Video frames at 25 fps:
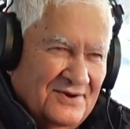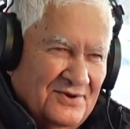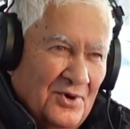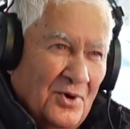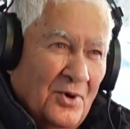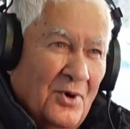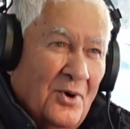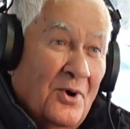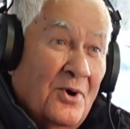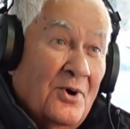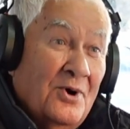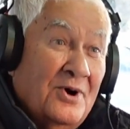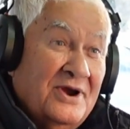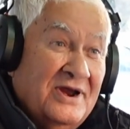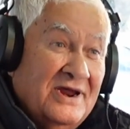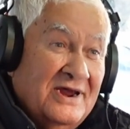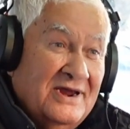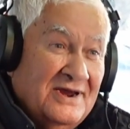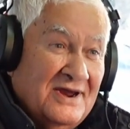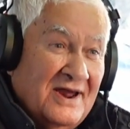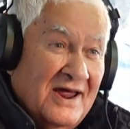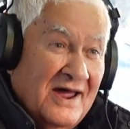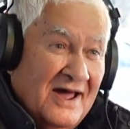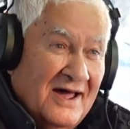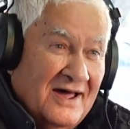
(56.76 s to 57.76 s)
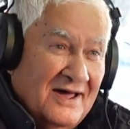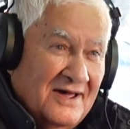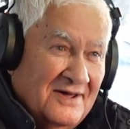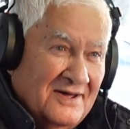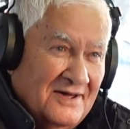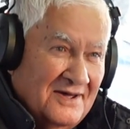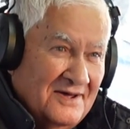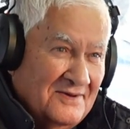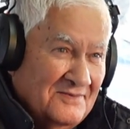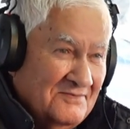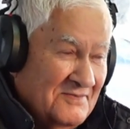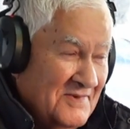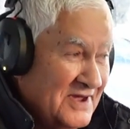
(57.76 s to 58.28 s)
No
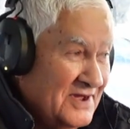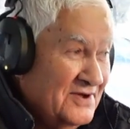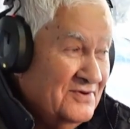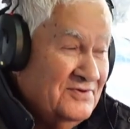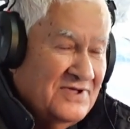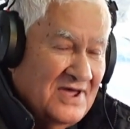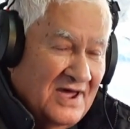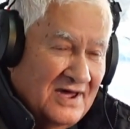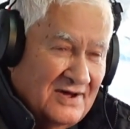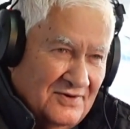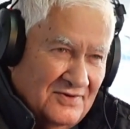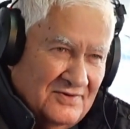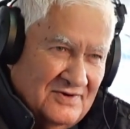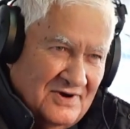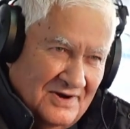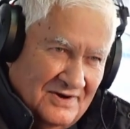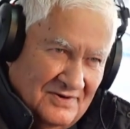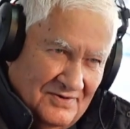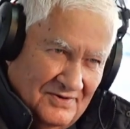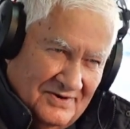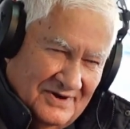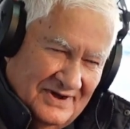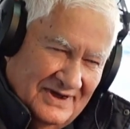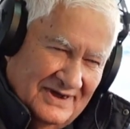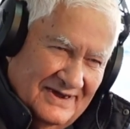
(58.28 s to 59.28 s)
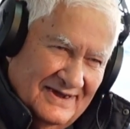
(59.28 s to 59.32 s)
Ōrira me Utakura hoki.